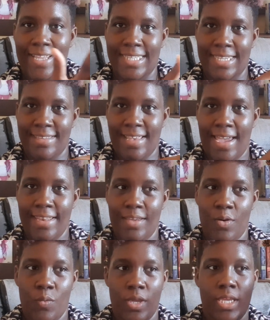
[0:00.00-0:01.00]
this
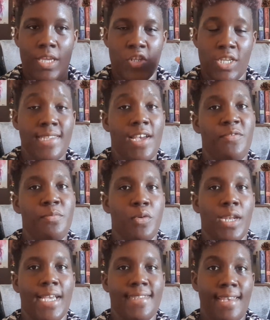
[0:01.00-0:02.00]
idea where you just have
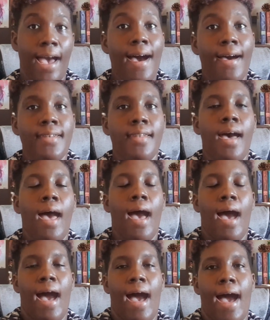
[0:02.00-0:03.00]
Moonlight's hand
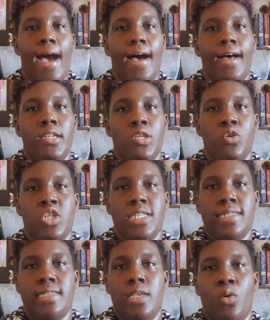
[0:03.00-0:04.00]
and you'll
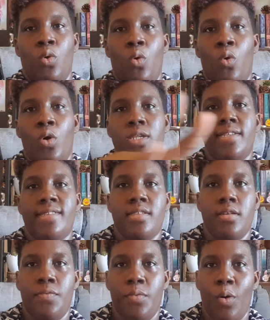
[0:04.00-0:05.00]
just see all this
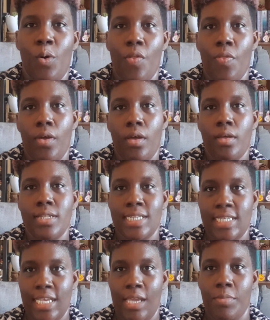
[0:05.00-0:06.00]
stuff on the
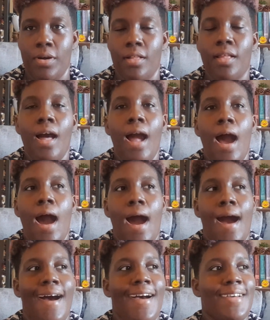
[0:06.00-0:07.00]
table.
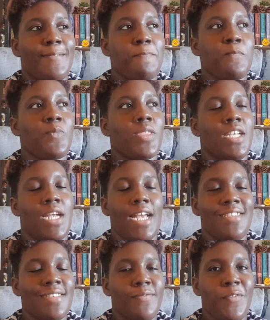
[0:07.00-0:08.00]
And I
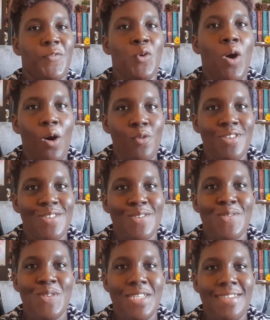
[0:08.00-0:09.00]
just have a few hours to
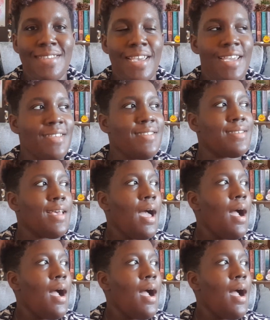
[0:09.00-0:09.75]
do these things.